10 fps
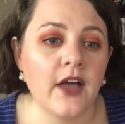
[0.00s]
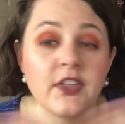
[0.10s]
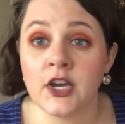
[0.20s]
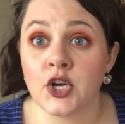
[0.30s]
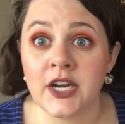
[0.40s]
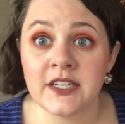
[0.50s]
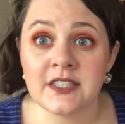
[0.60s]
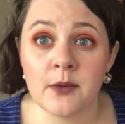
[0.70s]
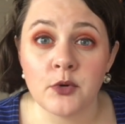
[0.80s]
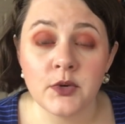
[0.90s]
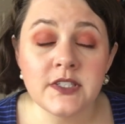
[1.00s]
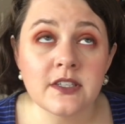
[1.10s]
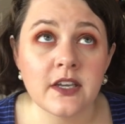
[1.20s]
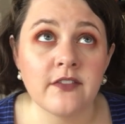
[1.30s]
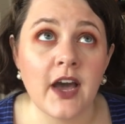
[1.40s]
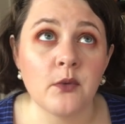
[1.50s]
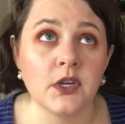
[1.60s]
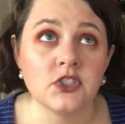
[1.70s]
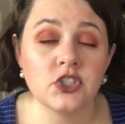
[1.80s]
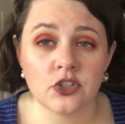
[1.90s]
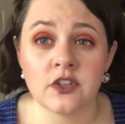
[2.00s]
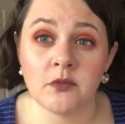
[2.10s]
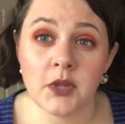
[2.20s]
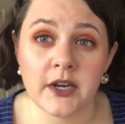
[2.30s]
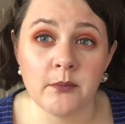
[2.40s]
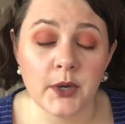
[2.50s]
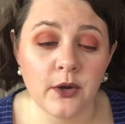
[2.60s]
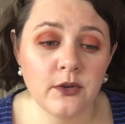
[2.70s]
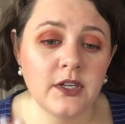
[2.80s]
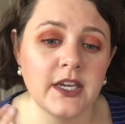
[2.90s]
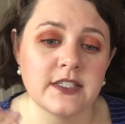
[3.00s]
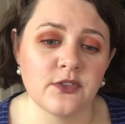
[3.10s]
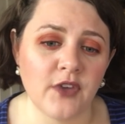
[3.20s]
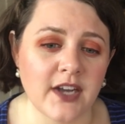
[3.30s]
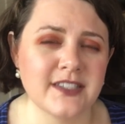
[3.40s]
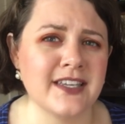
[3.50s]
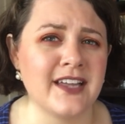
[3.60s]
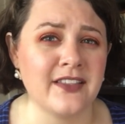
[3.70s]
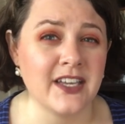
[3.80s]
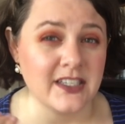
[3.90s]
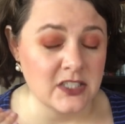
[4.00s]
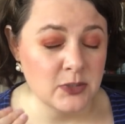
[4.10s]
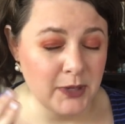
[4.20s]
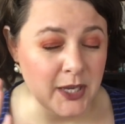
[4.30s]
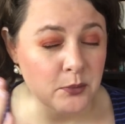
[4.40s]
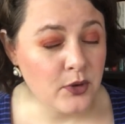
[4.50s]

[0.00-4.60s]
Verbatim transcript: i think a great example recently of that was children of blood and bone it's a fantasy that i think is speaking